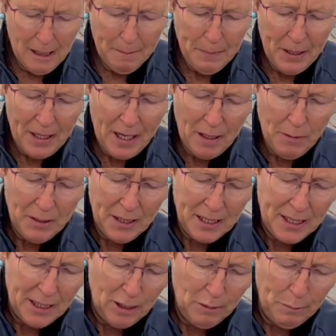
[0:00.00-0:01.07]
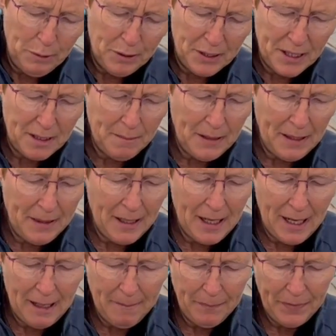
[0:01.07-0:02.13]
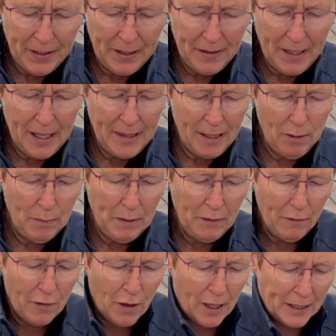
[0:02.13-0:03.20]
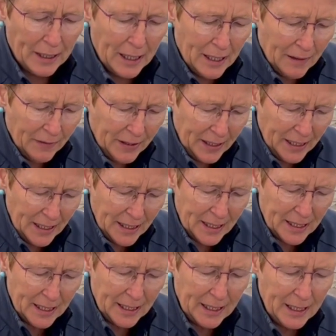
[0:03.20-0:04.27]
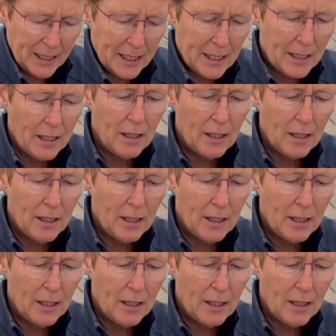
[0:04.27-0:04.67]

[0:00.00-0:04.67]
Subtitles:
But I would still put some in there, and then they'll be fine. These seeds,